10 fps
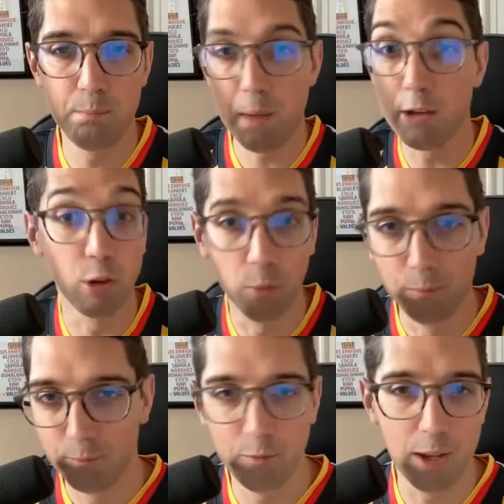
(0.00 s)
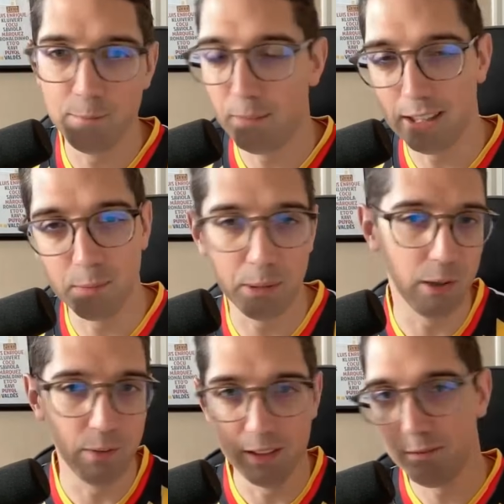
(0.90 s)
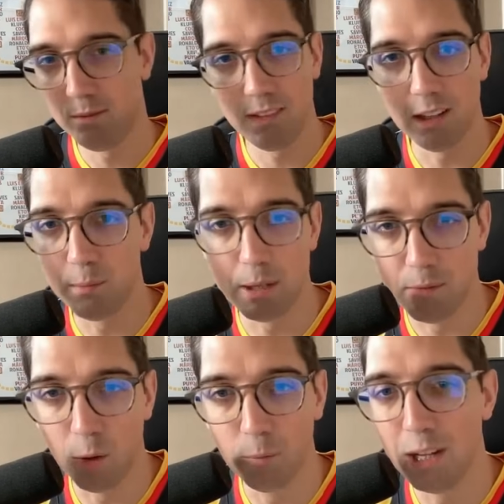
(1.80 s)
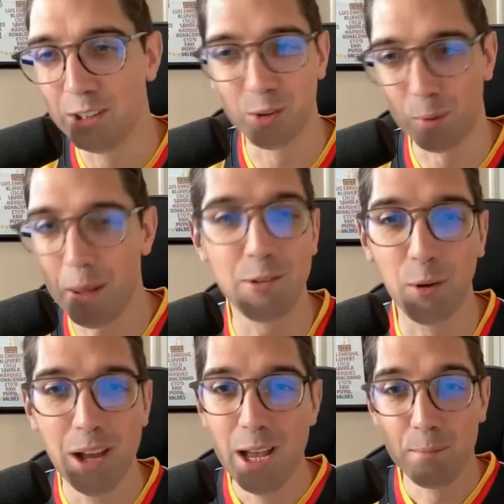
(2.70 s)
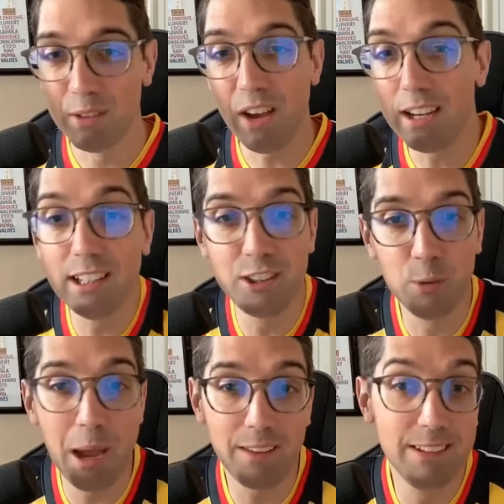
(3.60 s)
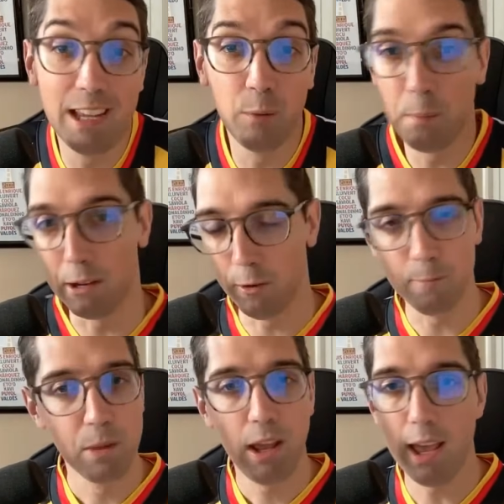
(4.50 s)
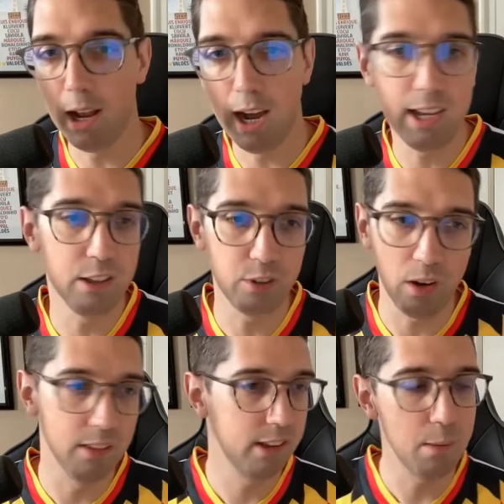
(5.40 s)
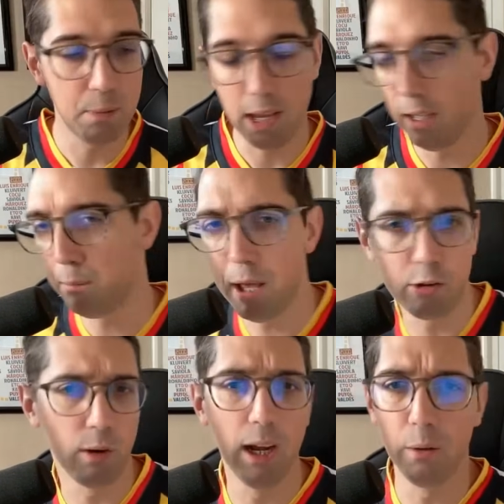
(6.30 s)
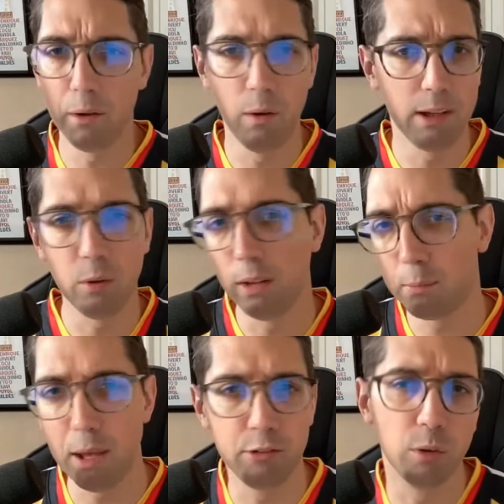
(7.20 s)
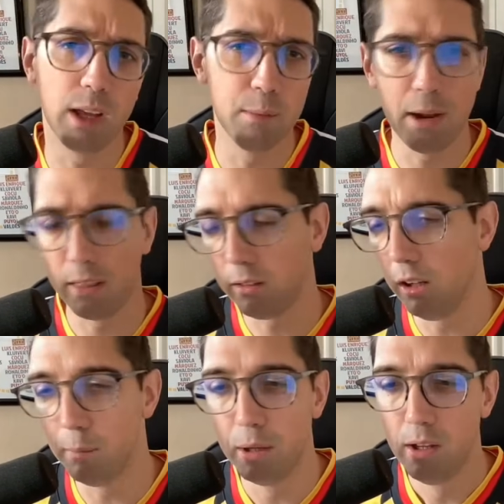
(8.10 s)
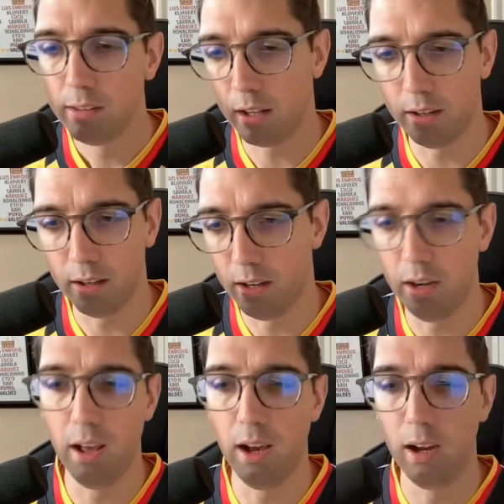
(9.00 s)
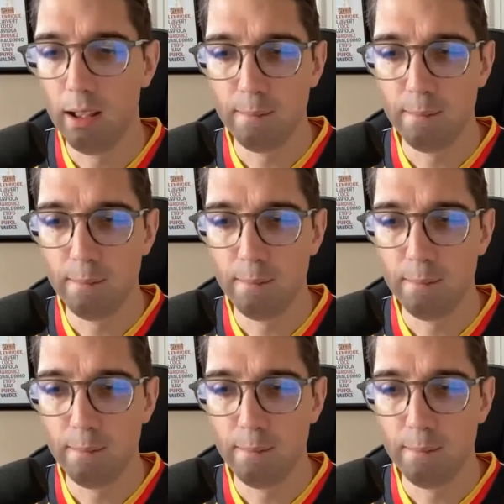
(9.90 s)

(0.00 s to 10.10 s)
Pedro, right? That's a player that there'd be no issues with Pedro. But if I had an issue back in the day with Pedro and I started this campaign, Pedro out, oh, I don't like Pedro, get him out of the club, da-da-da-da-da-da.